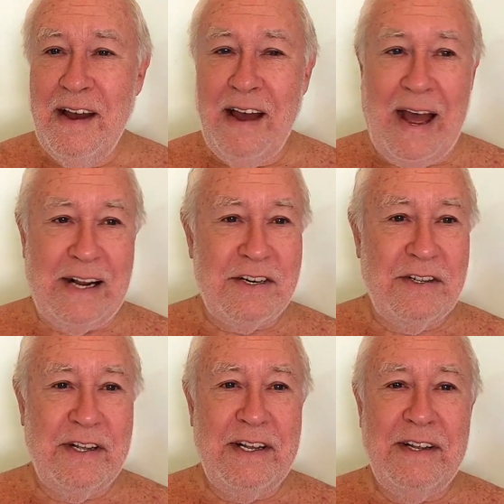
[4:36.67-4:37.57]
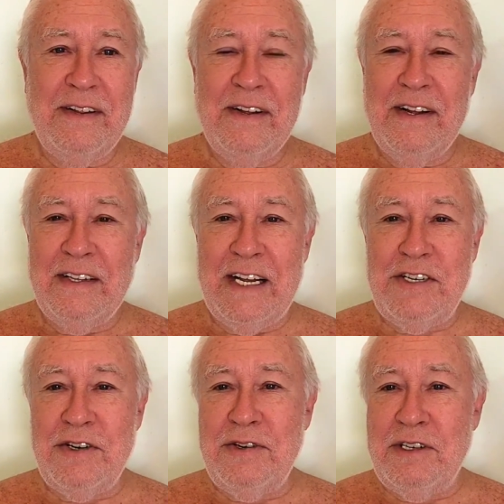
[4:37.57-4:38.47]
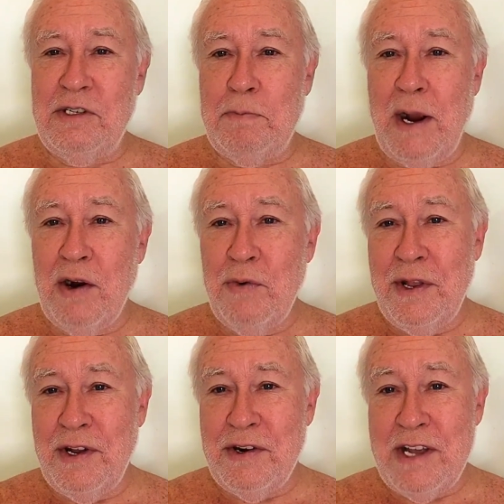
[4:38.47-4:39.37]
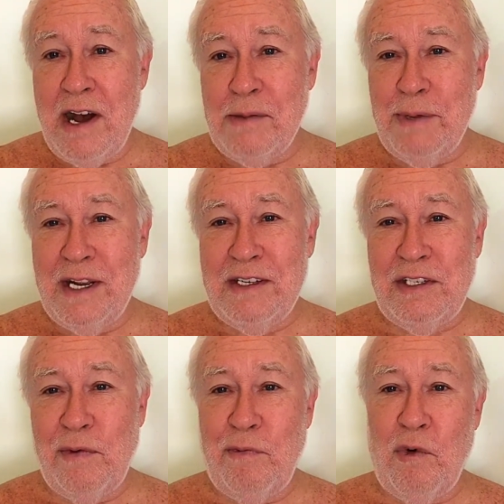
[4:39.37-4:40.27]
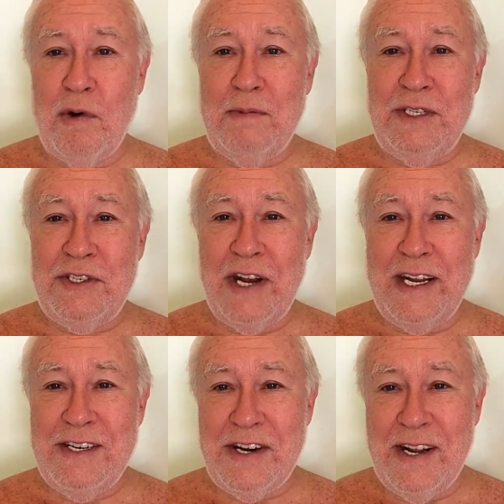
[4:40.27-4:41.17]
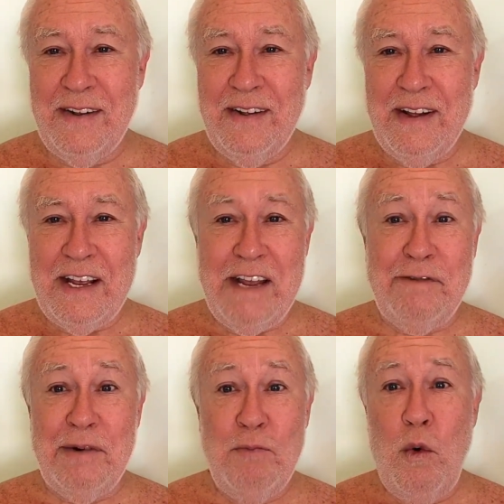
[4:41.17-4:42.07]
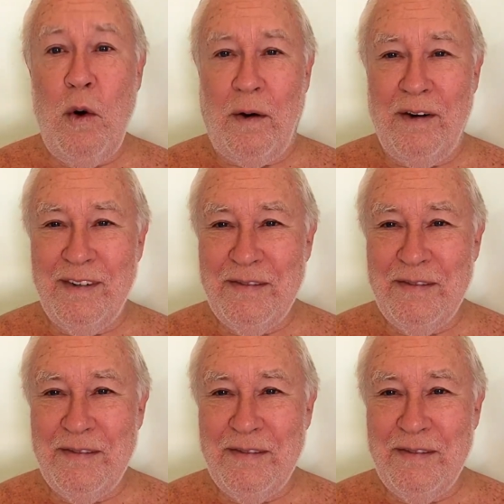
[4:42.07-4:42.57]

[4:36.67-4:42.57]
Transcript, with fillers: Actually, they should despair when they're young because the form is changing even more.